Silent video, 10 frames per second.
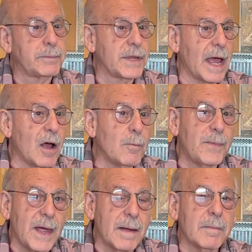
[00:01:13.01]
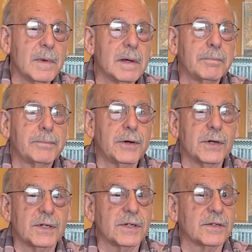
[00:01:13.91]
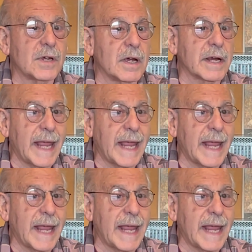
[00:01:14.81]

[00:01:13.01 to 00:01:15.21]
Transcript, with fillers: to, help them purchase uh,